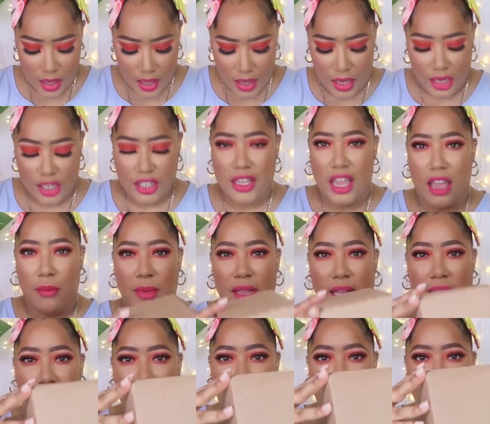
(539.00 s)
it just came in
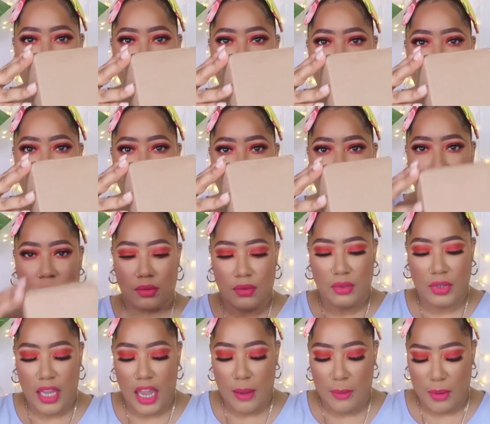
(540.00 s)
like this little
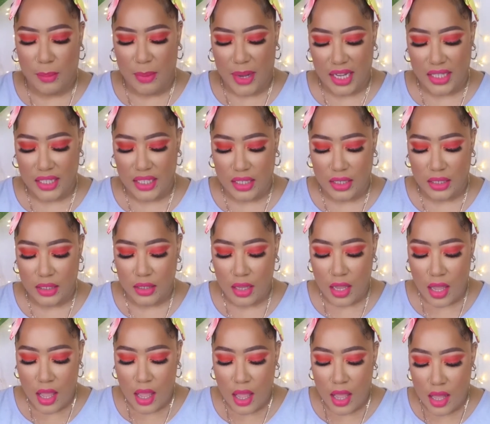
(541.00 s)
came in boxes
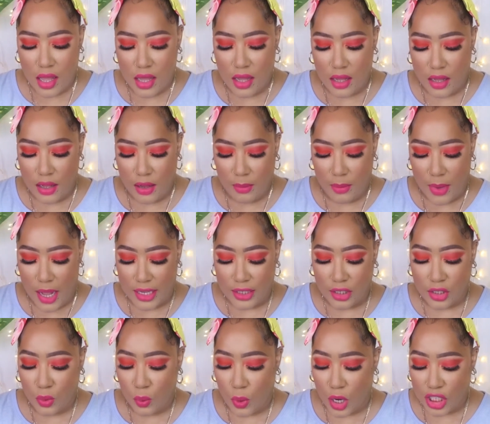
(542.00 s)
um i
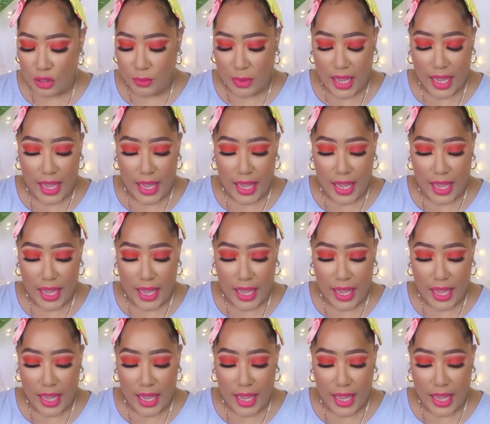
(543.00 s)
still wash my